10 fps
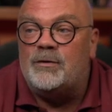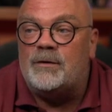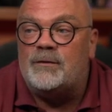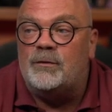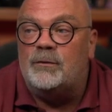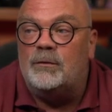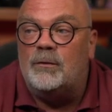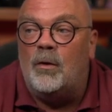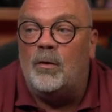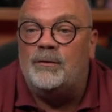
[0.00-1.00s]

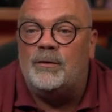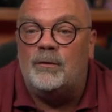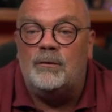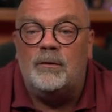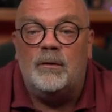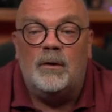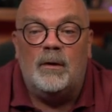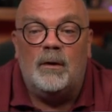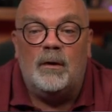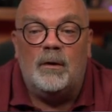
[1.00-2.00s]
minor
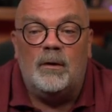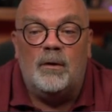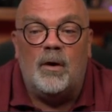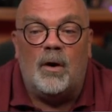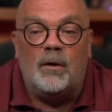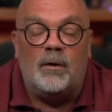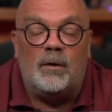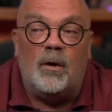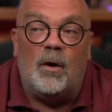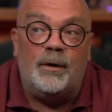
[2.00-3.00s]
corrections. For
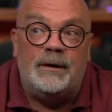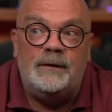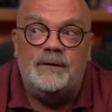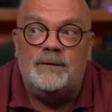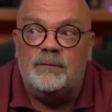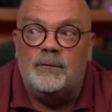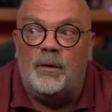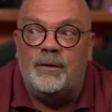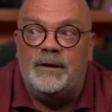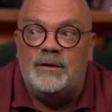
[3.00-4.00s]
example,
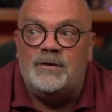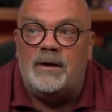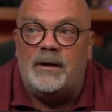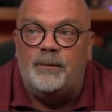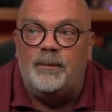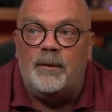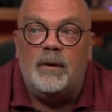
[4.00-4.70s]
keep the